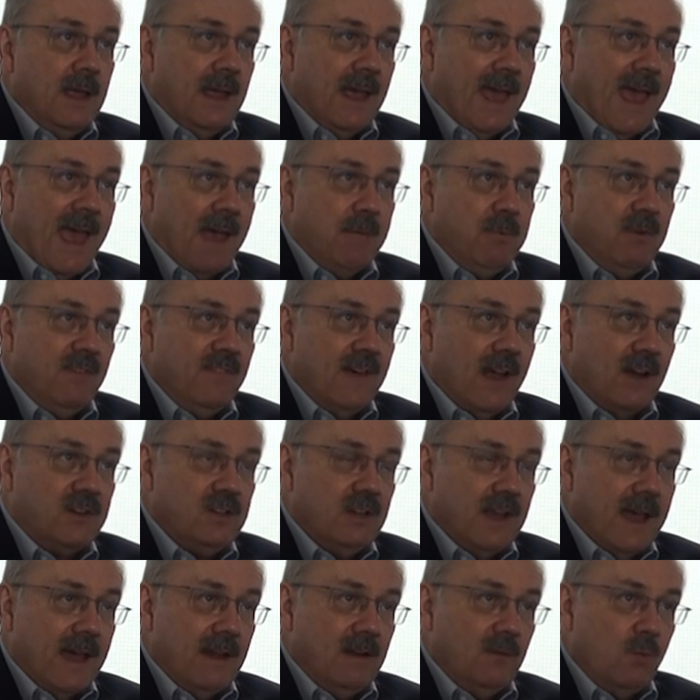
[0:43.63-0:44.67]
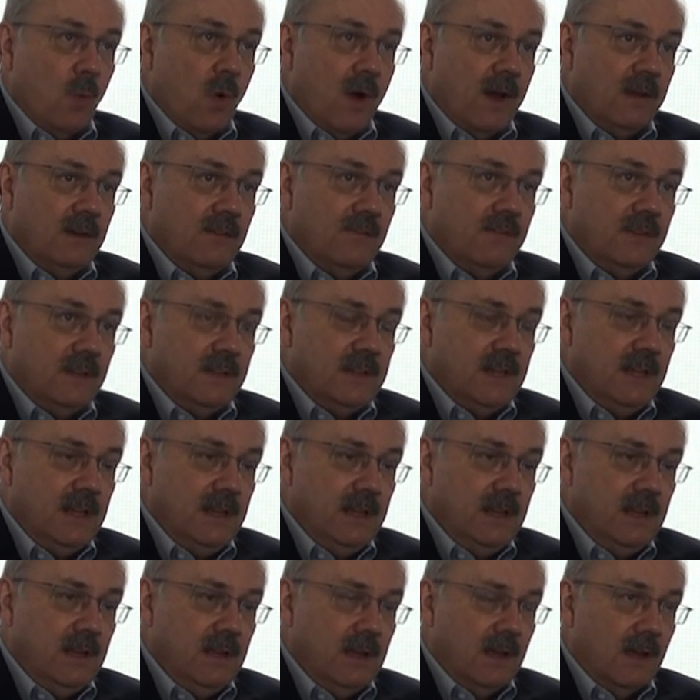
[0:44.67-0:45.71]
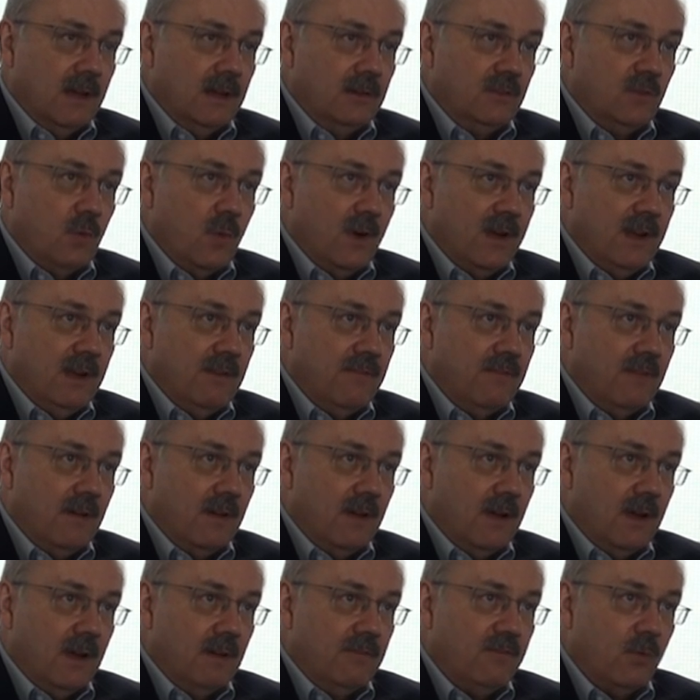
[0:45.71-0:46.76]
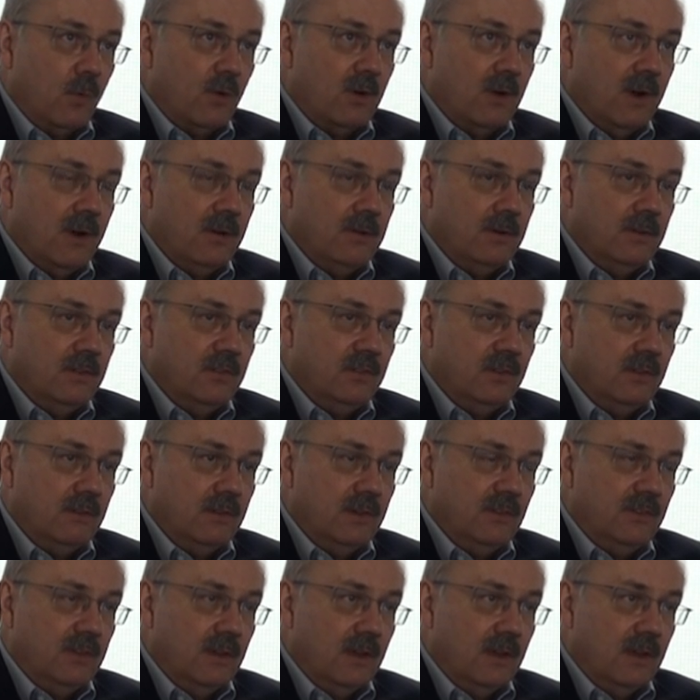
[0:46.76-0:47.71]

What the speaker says: And we've actually added one of the T2400 series,